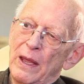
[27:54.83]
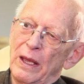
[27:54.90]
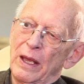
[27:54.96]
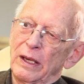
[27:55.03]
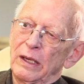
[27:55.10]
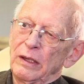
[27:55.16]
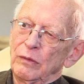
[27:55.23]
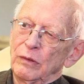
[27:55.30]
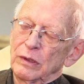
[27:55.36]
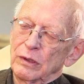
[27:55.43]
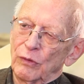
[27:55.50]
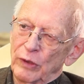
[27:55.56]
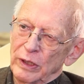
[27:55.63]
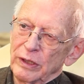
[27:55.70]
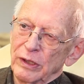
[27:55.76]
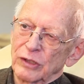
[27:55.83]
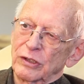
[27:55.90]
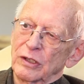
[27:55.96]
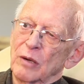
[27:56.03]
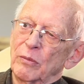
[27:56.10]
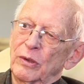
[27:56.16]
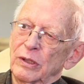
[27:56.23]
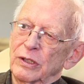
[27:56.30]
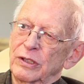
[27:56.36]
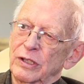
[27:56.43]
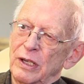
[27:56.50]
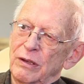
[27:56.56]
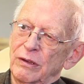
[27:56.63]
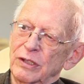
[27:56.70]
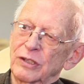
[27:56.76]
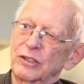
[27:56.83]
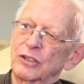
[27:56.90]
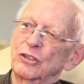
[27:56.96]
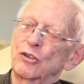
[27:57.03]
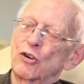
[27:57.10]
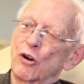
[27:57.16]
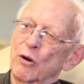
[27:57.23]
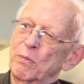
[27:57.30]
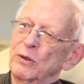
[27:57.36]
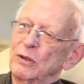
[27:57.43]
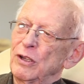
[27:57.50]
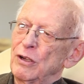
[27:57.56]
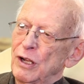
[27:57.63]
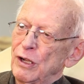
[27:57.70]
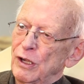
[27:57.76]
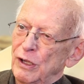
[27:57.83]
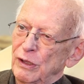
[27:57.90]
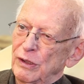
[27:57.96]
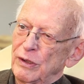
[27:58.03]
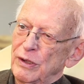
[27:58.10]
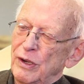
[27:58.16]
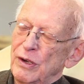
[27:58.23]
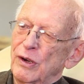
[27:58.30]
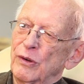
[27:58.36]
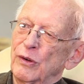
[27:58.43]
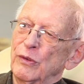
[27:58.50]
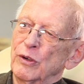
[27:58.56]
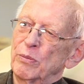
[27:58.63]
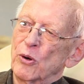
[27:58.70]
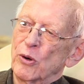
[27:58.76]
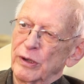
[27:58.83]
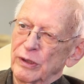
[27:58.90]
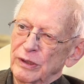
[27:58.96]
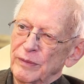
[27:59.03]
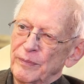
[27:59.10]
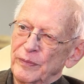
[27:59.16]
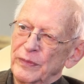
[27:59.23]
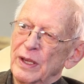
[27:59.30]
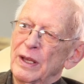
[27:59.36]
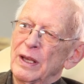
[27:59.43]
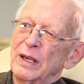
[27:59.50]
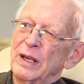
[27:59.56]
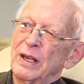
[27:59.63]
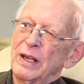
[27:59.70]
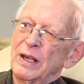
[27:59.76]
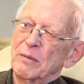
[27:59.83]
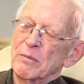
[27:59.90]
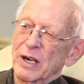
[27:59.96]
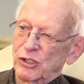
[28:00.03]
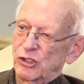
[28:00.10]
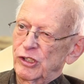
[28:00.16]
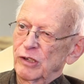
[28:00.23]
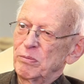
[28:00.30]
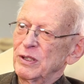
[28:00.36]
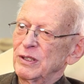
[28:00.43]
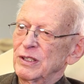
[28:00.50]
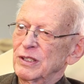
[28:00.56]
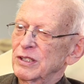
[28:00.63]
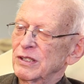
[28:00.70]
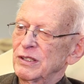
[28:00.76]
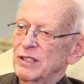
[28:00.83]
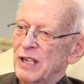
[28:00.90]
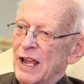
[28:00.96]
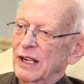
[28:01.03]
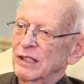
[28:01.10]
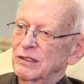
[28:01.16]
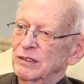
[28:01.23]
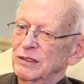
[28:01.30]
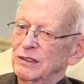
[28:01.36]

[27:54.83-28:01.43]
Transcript: And he would ring this number and say, This is Corporal Hull, reported. My shipment is intact,